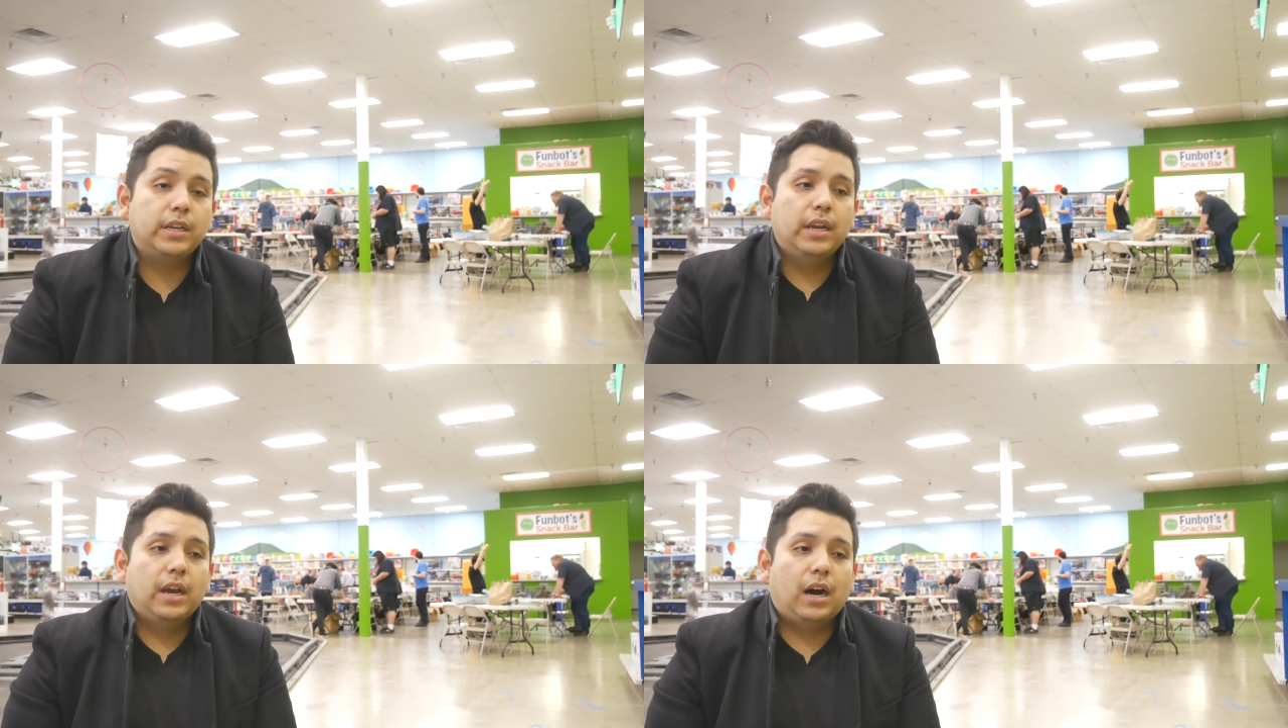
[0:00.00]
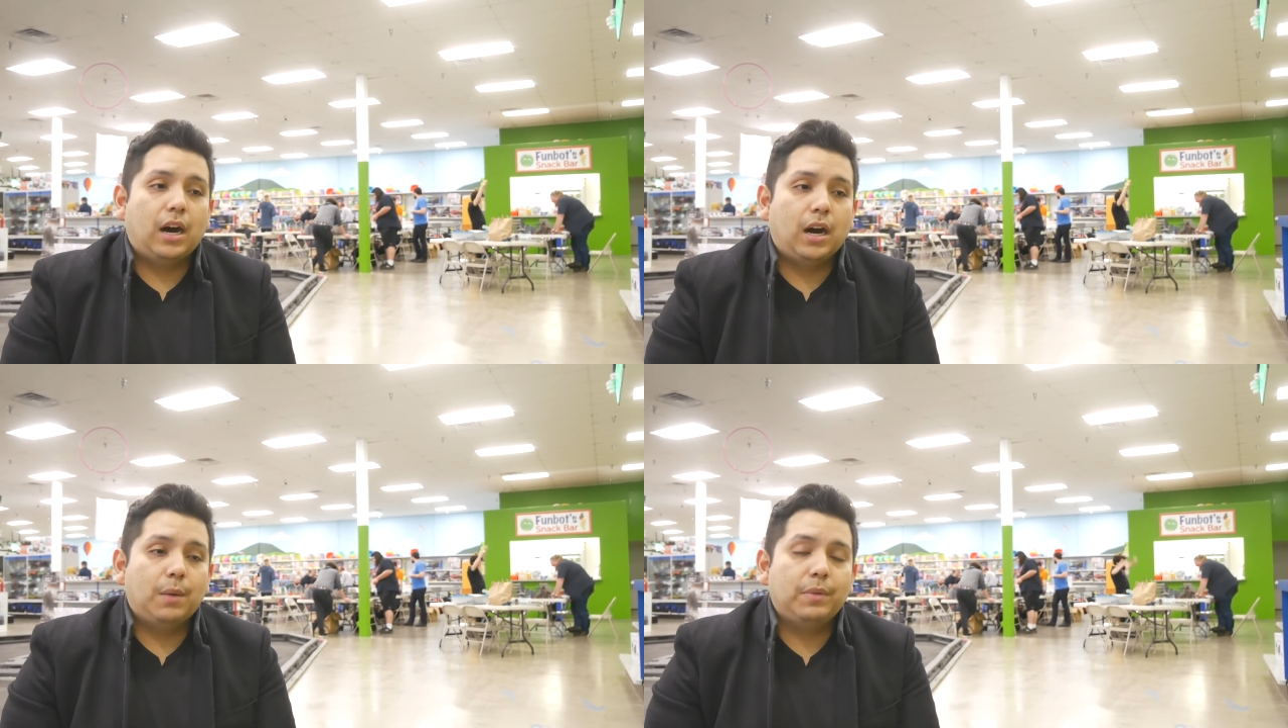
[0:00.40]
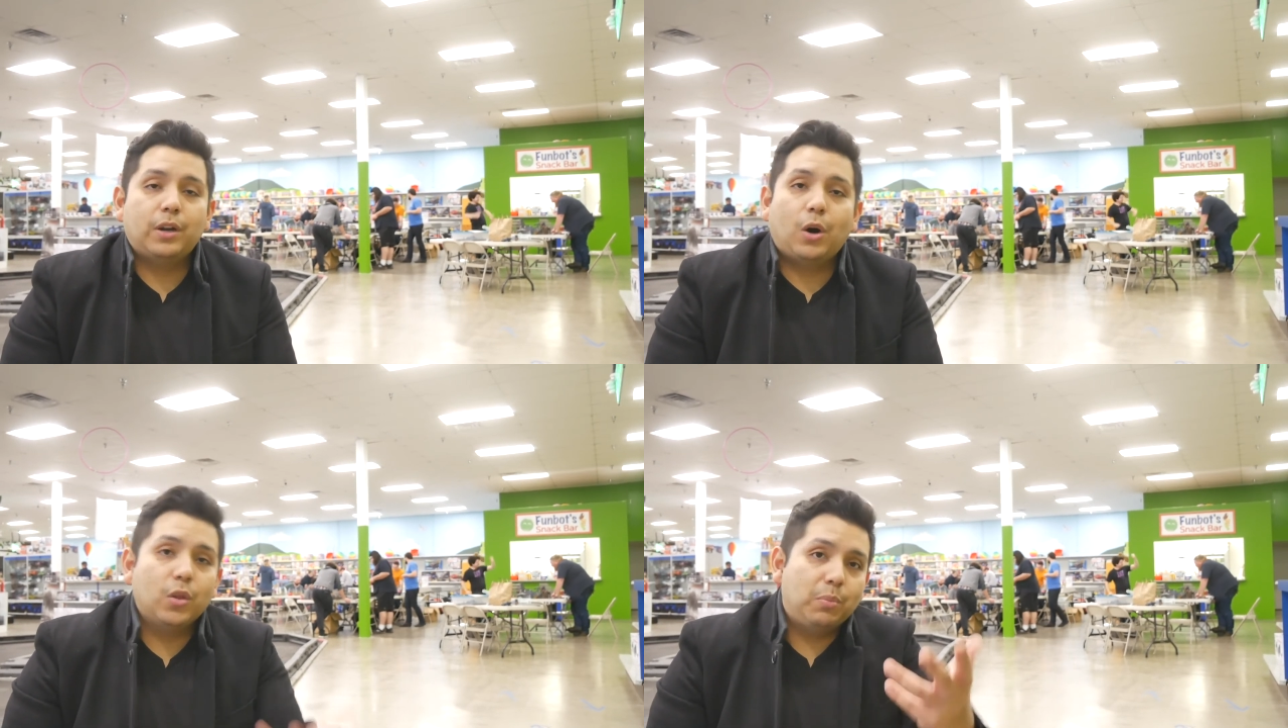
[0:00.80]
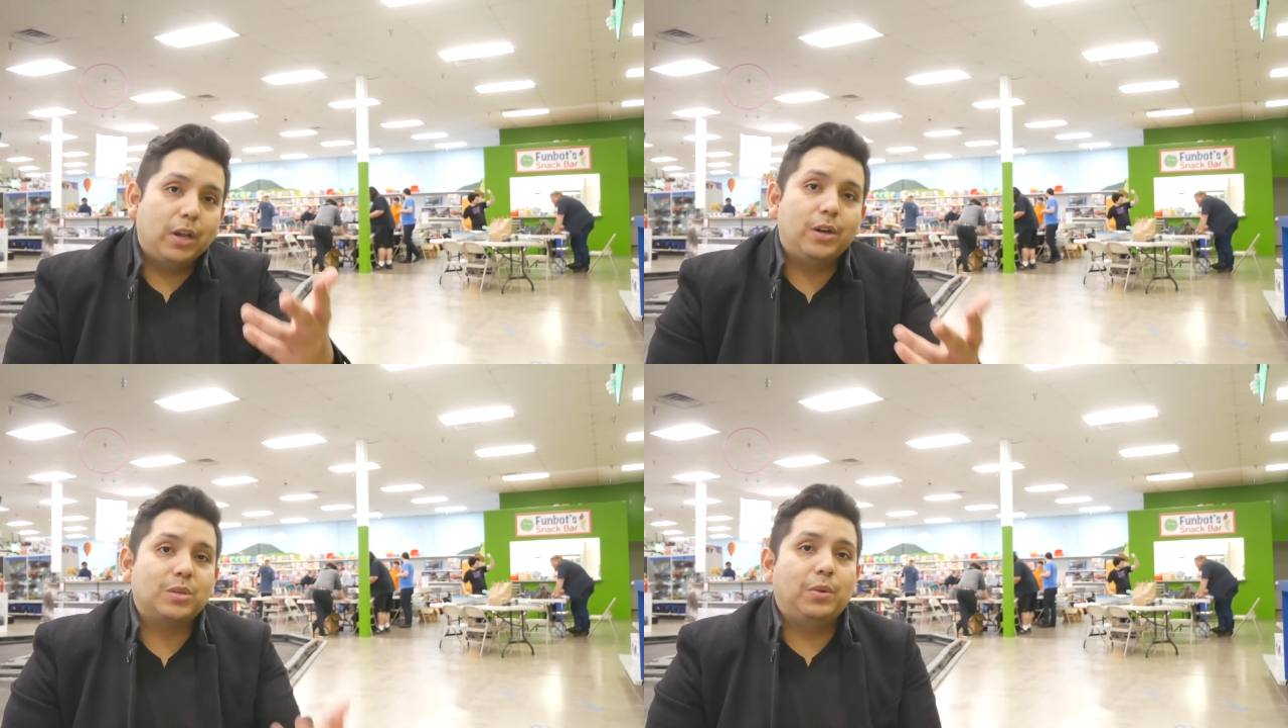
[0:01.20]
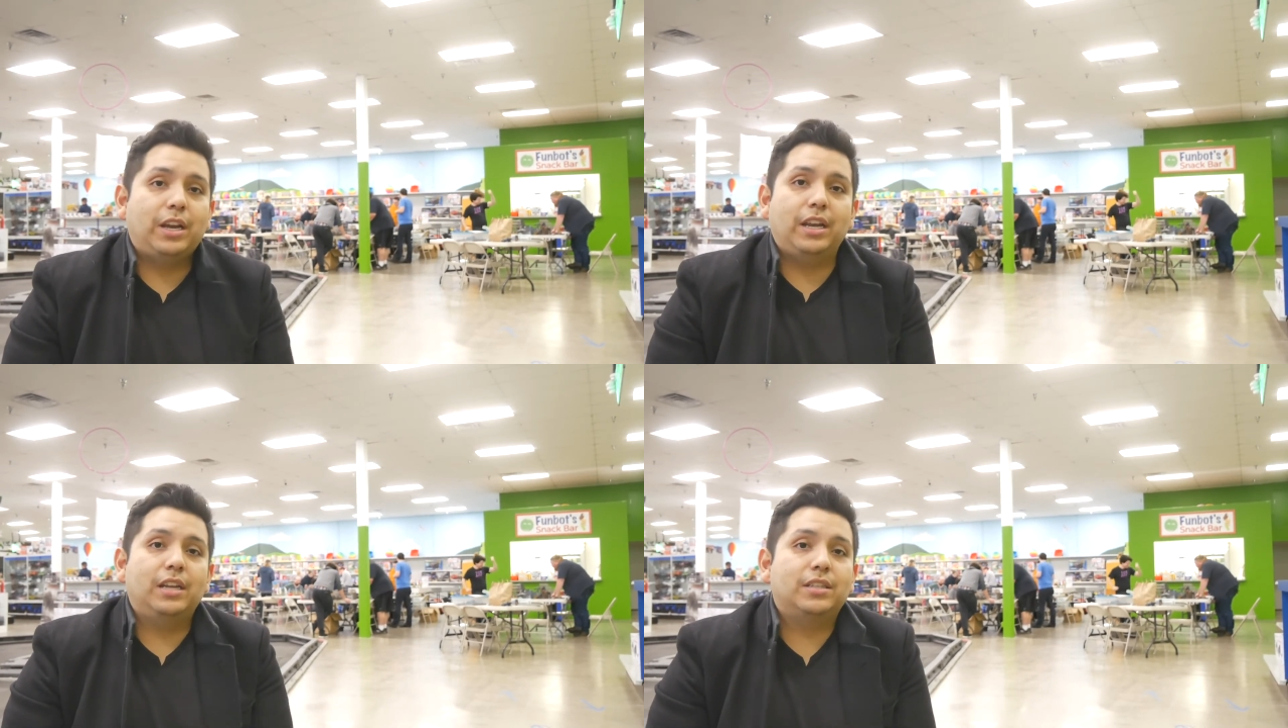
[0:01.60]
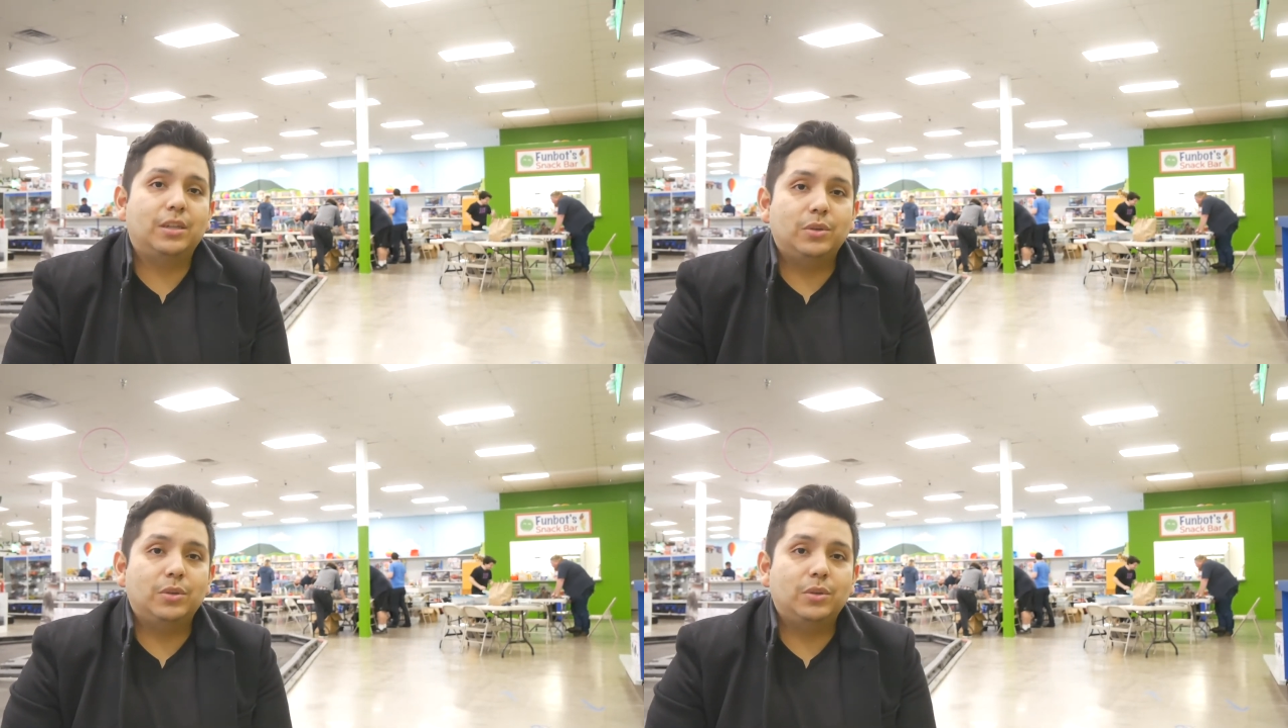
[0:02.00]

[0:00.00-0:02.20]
and all the players I played against.